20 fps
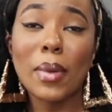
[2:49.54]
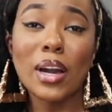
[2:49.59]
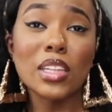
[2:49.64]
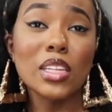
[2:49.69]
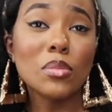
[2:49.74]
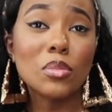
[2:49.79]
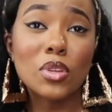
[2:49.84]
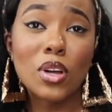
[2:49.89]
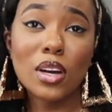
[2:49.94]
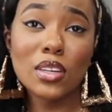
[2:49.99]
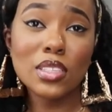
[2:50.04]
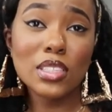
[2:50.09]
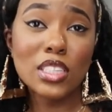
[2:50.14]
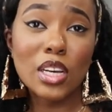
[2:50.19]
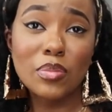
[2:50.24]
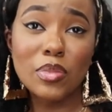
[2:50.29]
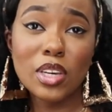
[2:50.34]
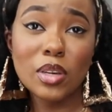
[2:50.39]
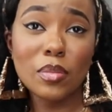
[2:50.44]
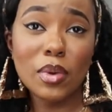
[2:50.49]
My lip glosses I
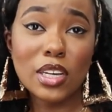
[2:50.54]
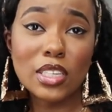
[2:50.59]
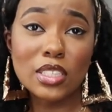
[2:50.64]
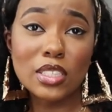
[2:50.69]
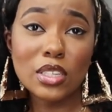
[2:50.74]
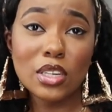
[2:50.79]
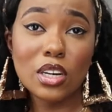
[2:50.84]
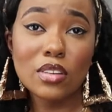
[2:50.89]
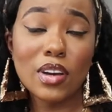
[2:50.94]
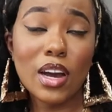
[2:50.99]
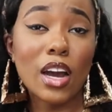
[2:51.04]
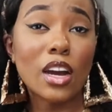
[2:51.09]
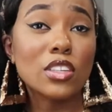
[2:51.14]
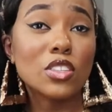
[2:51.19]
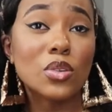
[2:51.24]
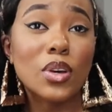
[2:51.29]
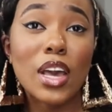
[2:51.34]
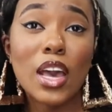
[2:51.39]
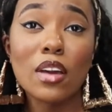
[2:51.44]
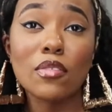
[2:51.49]
make myself. I
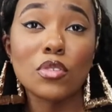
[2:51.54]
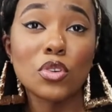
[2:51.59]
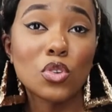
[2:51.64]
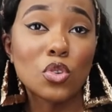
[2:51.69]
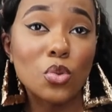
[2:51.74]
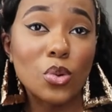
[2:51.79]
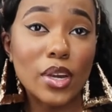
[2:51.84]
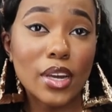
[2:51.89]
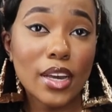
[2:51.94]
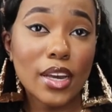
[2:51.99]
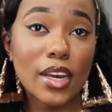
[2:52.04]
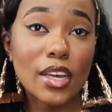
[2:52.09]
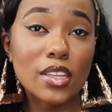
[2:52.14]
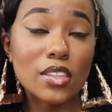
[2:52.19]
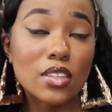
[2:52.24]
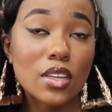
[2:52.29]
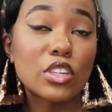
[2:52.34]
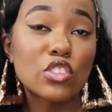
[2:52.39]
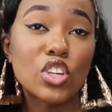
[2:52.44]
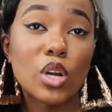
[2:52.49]
also have
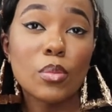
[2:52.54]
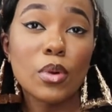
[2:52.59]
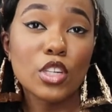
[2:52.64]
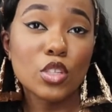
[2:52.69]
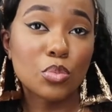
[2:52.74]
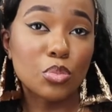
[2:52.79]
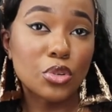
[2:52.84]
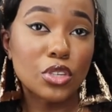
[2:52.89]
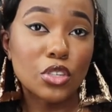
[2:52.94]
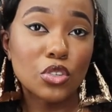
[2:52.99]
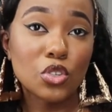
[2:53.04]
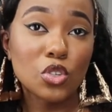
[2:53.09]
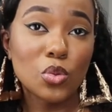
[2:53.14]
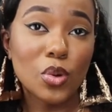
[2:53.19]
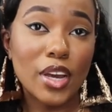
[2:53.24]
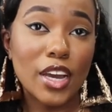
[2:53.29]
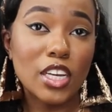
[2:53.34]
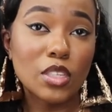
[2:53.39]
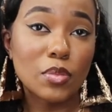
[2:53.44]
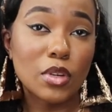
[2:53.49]
do-rags. Finna drop my spring
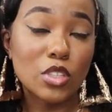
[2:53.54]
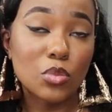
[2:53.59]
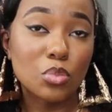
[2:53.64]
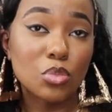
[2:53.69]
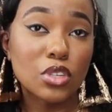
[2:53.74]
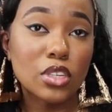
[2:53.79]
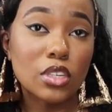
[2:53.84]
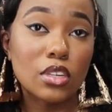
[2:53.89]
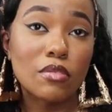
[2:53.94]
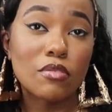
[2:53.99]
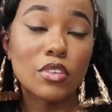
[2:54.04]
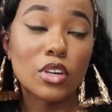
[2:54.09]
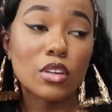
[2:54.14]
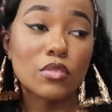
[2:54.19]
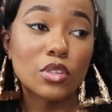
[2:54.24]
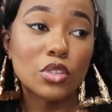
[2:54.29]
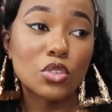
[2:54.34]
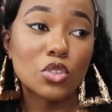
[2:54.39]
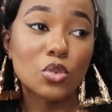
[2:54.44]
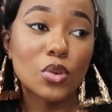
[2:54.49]
do-rags, my spring
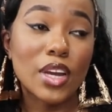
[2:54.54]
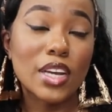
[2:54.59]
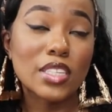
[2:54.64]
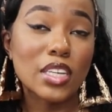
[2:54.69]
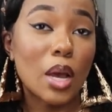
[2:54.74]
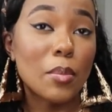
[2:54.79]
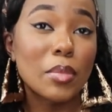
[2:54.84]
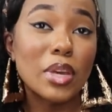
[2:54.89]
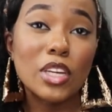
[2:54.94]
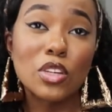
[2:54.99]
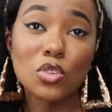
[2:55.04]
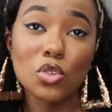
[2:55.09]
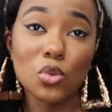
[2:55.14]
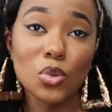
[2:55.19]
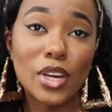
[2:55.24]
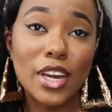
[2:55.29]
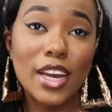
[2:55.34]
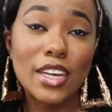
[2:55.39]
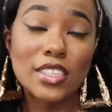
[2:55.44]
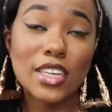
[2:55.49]
velvet do-rags. I make
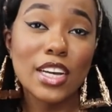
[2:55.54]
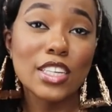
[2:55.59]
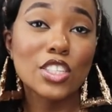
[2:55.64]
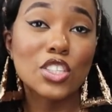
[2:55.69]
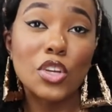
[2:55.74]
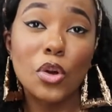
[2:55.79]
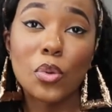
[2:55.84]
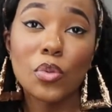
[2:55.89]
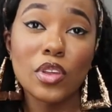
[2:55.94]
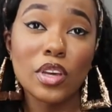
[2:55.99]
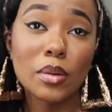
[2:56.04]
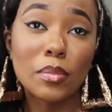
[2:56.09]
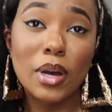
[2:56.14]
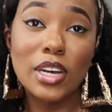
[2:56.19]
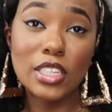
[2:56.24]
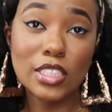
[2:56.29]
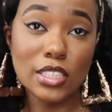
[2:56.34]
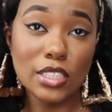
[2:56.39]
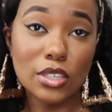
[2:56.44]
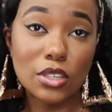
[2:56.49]
do-rags. I sew them
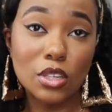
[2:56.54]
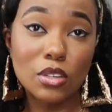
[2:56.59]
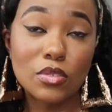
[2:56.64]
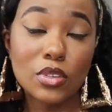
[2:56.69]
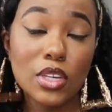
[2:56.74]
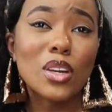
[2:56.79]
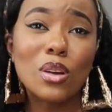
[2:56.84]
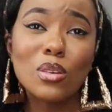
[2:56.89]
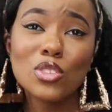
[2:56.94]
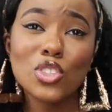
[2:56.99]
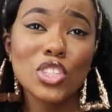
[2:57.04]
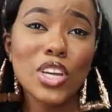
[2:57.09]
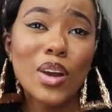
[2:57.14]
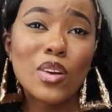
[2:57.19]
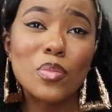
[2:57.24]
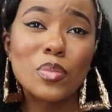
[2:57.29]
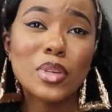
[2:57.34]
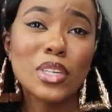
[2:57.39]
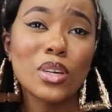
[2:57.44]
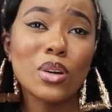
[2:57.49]
myself. Go
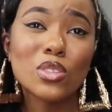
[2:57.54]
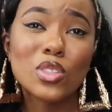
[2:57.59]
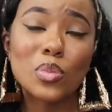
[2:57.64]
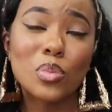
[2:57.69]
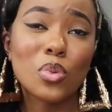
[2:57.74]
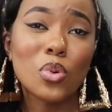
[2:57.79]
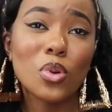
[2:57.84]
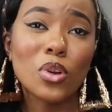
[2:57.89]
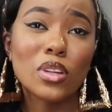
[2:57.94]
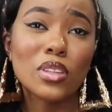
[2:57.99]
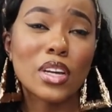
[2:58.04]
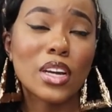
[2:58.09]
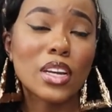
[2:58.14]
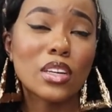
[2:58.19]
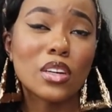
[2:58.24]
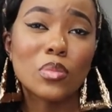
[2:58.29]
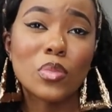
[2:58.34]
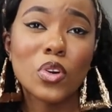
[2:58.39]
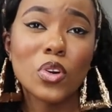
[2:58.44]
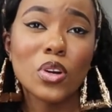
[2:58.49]
shop with me. Go support. Like,
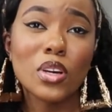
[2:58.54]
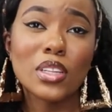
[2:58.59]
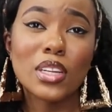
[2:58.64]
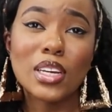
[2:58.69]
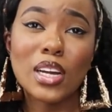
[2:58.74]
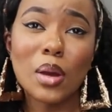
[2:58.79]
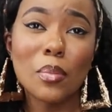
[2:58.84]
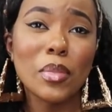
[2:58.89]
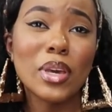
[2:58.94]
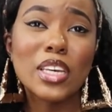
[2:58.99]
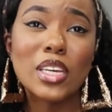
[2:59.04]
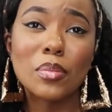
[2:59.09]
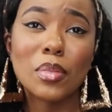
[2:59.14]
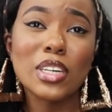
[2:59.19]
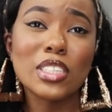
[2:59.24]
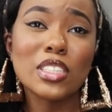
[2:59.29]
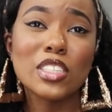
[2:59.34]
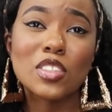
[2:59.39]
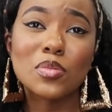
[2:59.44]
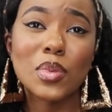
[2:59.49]
come on. Like, I'm making my
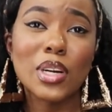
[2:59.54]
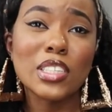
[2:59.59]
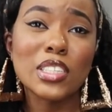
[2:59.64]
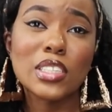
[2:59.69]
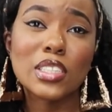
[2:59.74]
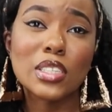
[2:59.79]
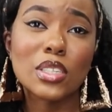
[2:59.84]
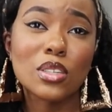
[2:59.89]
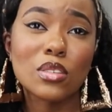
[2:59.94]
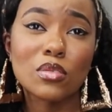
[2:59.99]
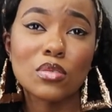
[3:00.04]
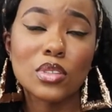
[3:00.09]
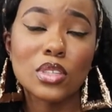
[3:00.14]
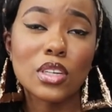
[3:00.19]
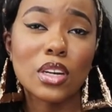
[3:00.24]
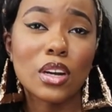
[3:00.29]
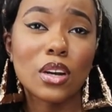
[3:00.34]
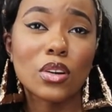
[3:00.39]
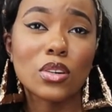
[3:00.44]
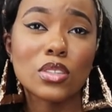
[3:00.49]
stuff myself,
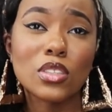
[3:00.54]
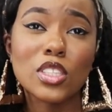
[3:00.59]
y'all.